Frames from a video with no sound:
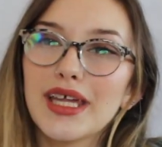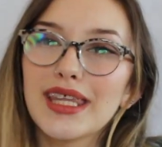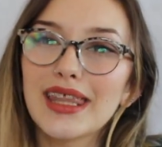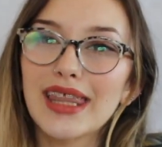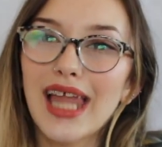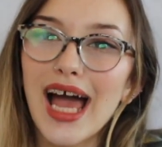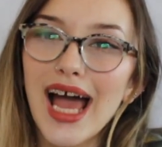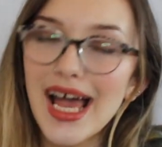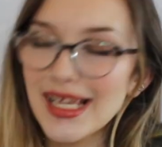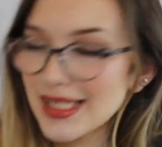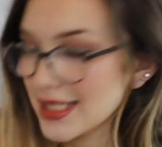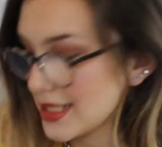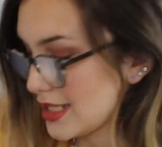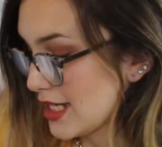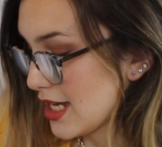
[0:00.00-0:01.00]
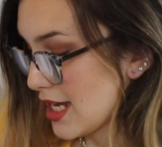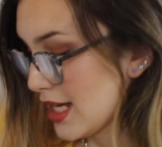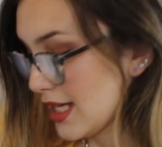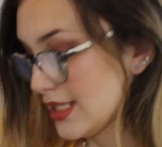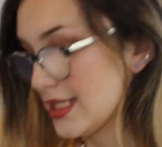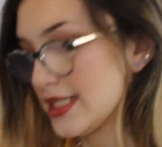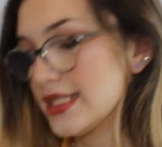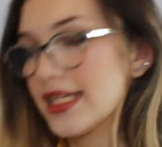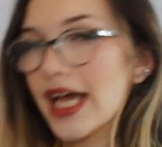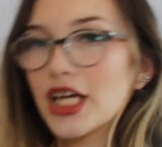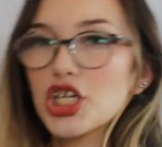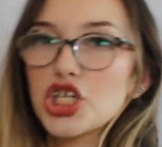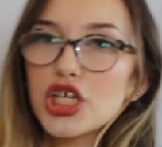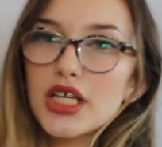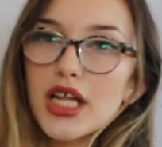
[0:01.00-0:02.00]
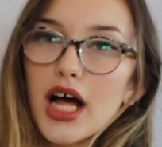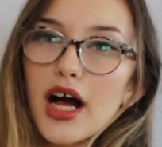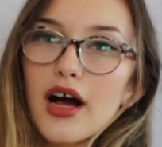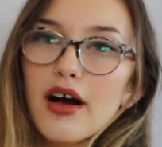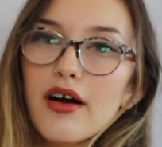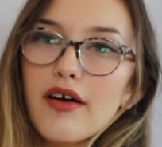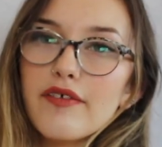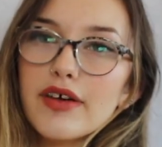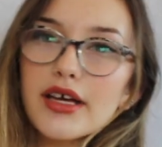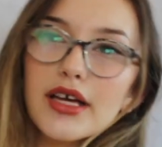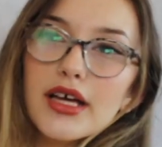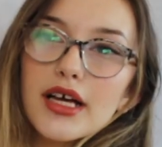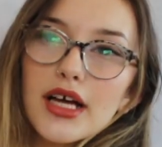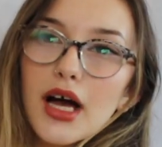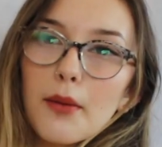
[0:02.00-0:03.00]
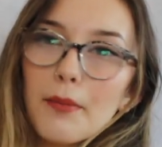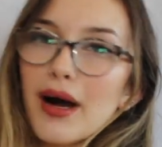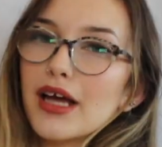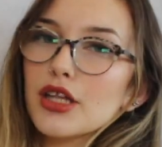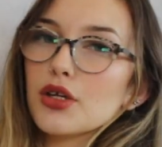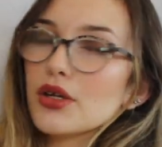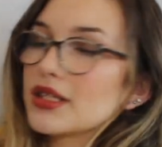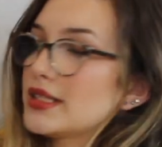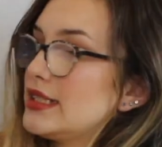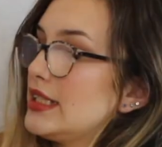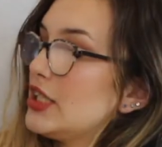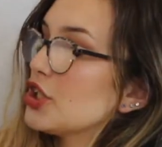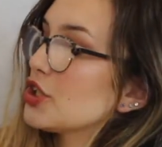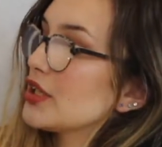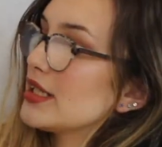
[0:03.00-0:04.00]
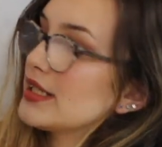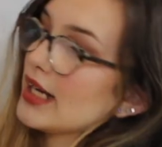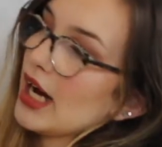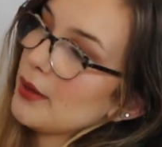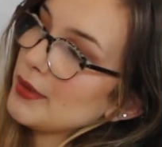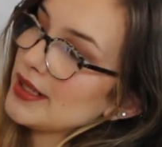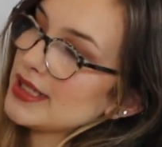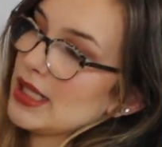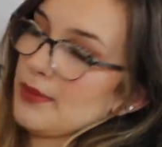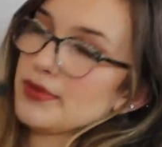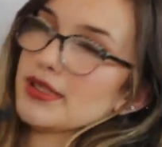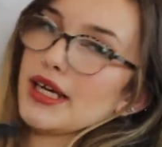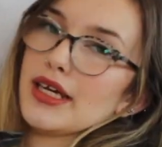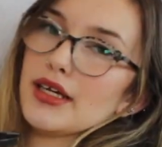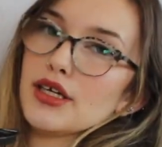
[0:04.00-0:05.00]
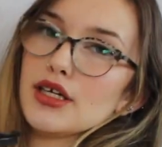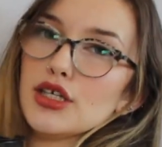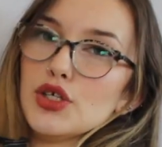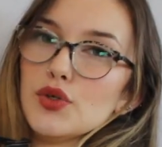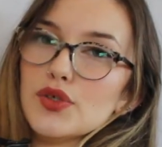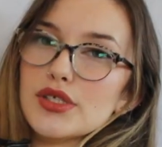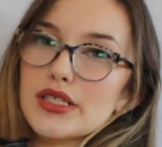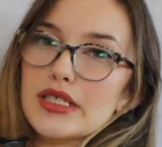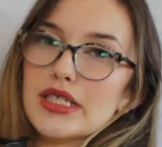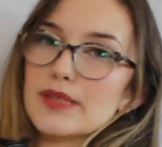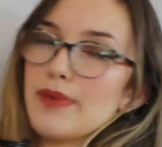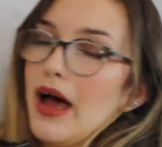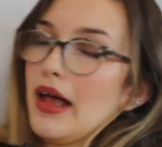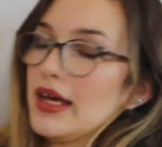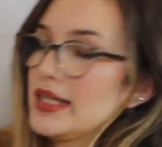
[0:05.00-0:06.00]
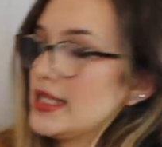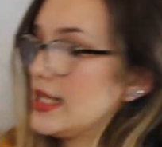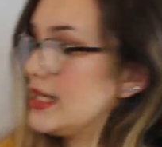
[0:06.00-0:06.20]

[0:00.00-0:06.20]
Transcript: and last section of my little tier. It got messed up because I used this palette